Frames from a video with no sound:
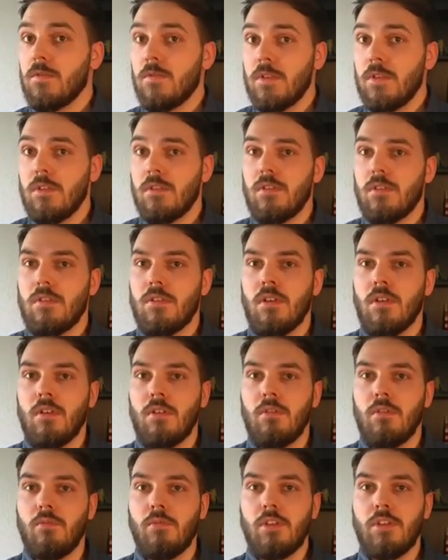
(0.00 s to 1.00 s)
what kind of
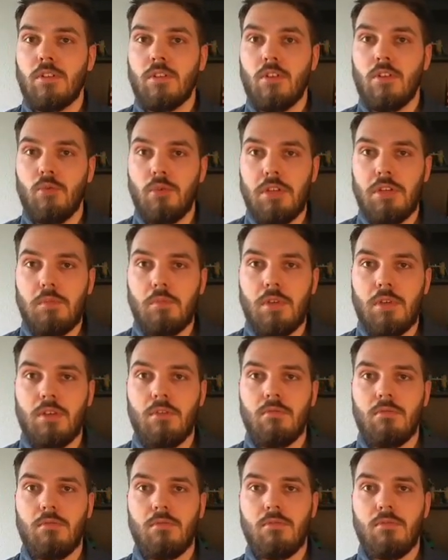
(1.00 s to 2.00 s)
subdomains you have to
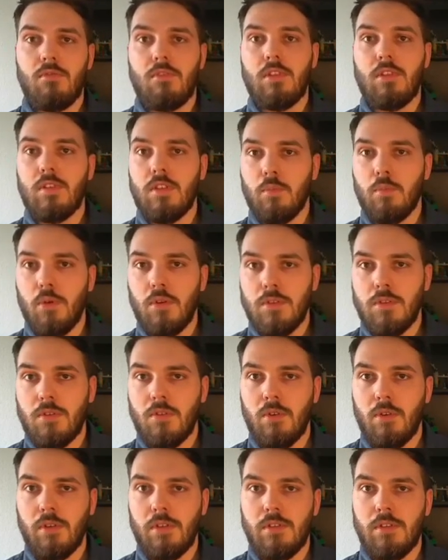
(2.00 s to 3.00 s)
configure
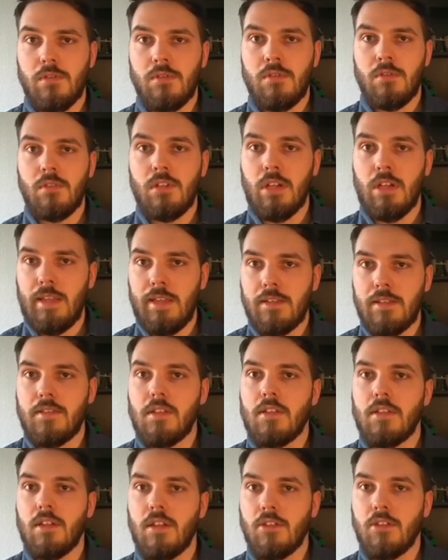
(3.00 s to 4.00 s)
you
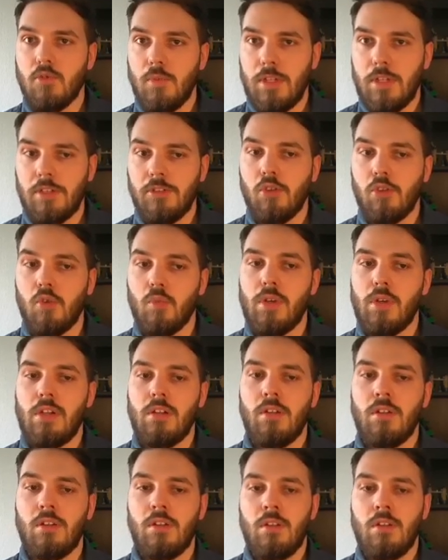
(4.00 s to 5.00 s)
can see in the
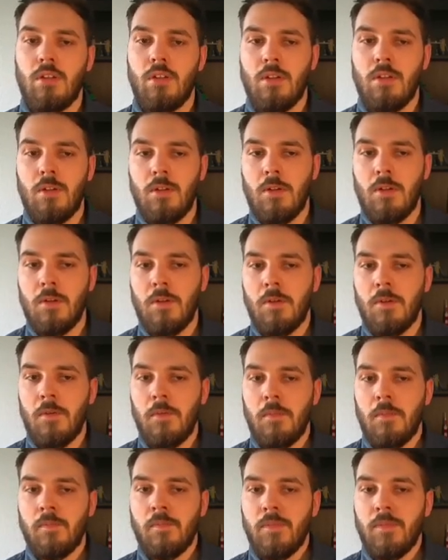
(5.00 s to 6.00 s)
README of the re
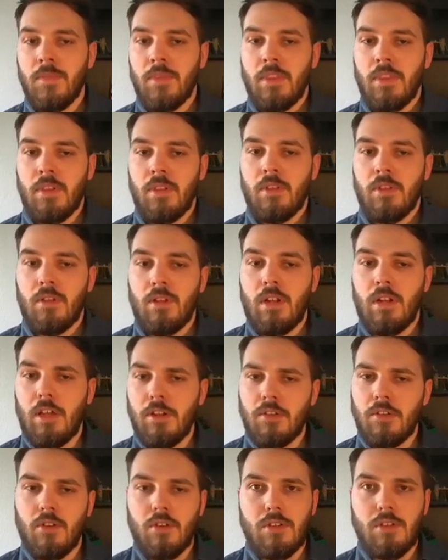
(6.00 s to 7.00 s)
repository, and I will show ah,
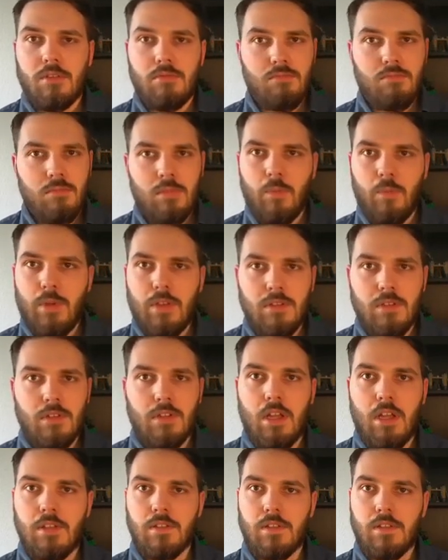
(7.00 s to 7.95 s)
you next.